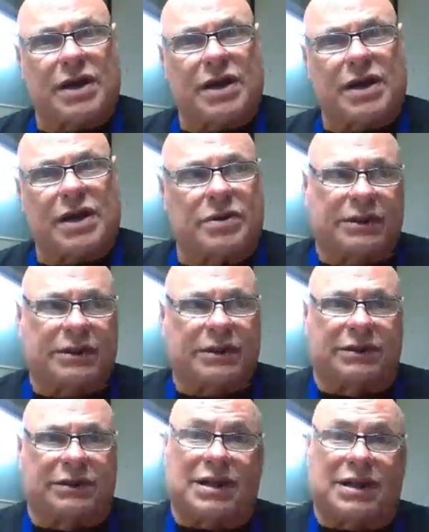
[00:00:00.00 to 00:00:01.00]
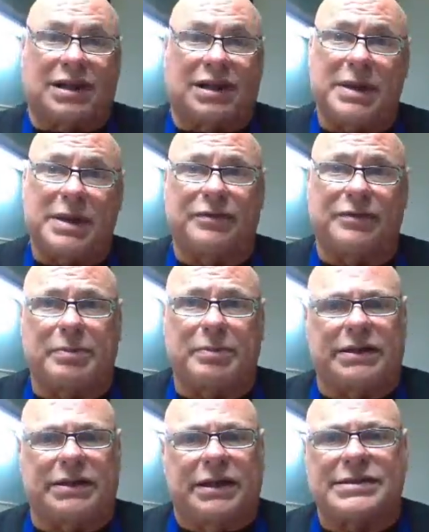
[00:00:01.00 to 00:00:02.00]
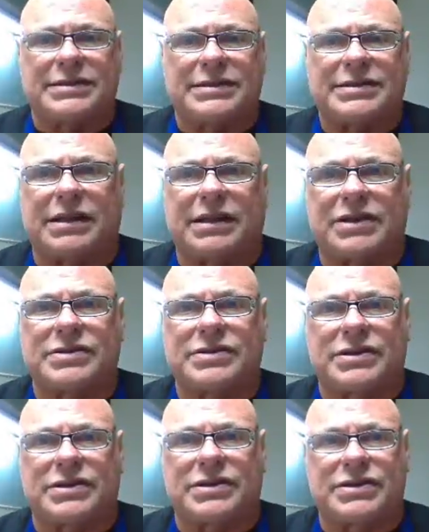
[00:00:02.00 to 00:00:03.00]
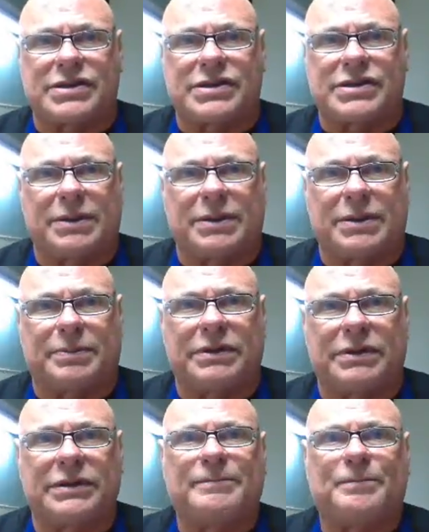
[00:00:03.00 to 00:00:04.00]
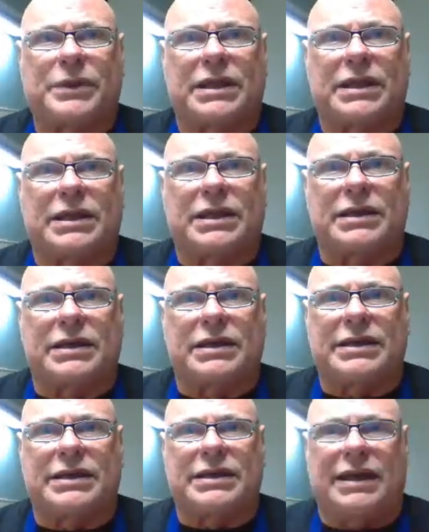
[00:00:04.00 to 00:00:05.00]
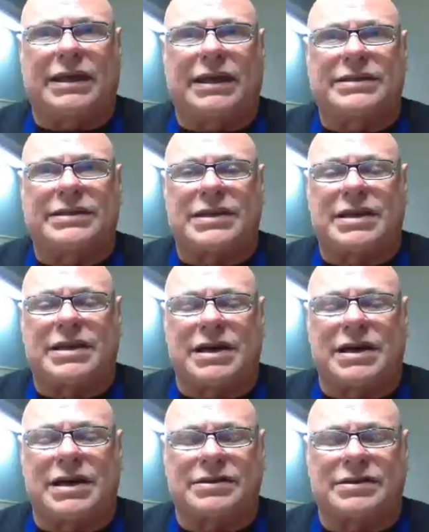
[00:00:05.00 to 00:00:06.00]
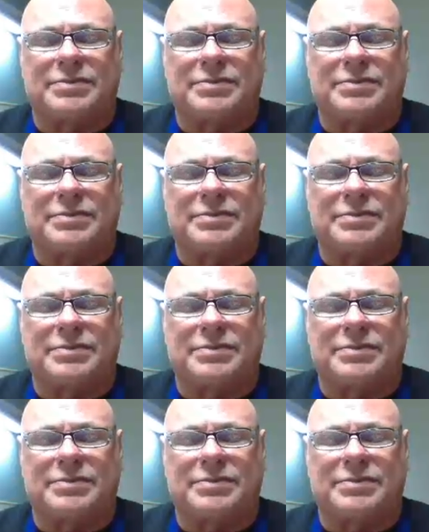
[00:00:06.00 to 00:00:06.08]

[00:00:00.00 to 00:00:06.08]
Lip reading: And so I asked her, I said, well, okay, yeah, he does that. And